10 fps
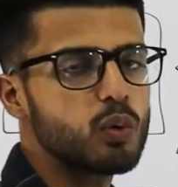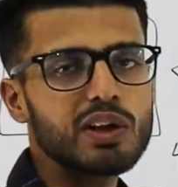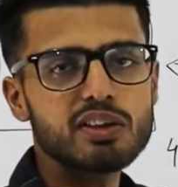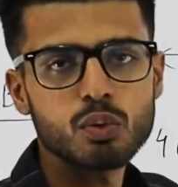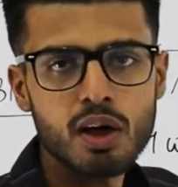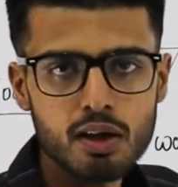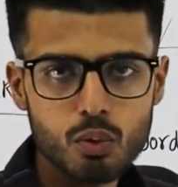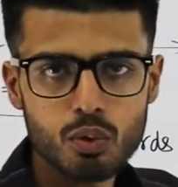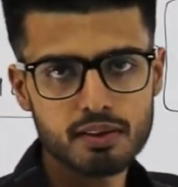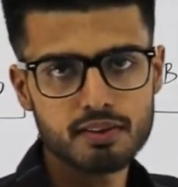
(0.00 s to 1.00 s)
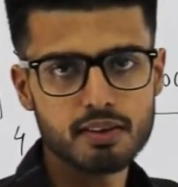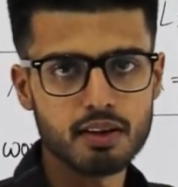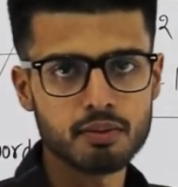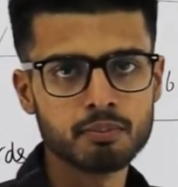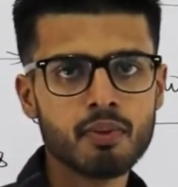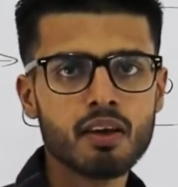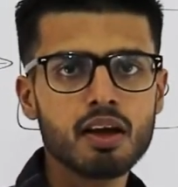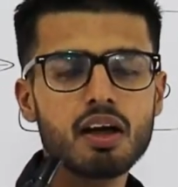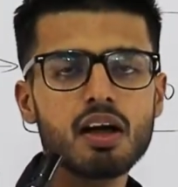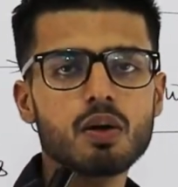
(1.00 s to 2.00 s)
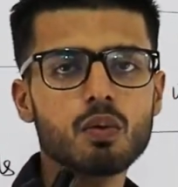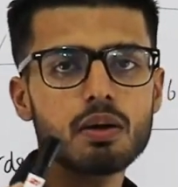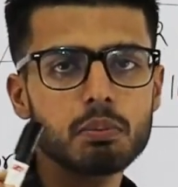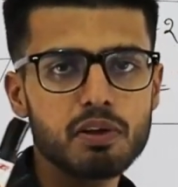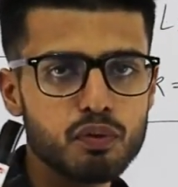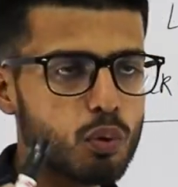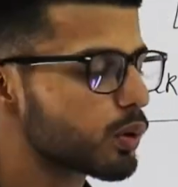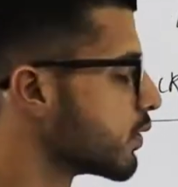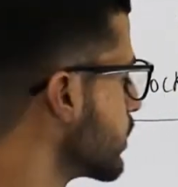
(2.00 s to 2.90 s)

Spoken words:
Which one to consider? It will be 4